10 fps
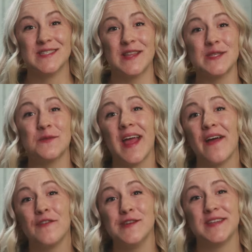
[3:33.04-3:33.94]
So that's what I
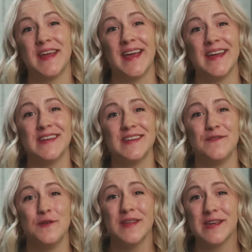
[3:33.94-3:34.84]
have for you today.
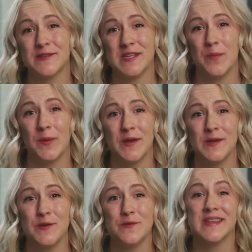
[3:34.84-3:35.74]
If you like our
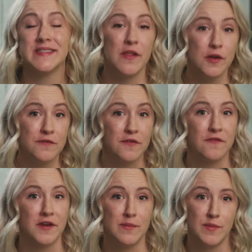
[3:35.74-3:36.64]
template, you can download it for
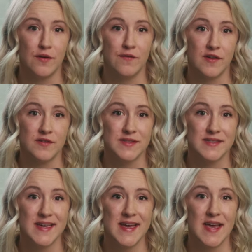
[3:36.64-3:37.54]
free in Miroverse.
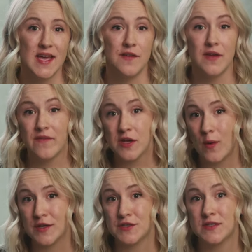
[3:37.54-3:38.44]
And if you have any
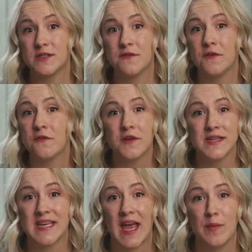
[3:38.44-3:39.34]
questions, feel free to
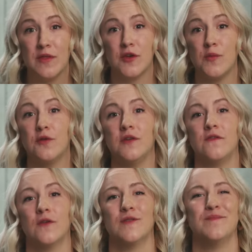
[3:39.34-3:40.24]
tag me in the community
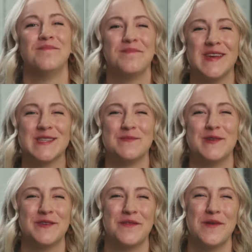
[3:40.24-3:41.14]
forum. Thanks so
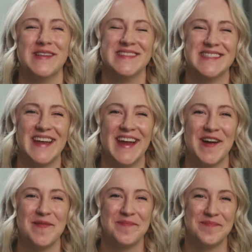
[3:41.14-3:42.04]
much, everyone. Take care.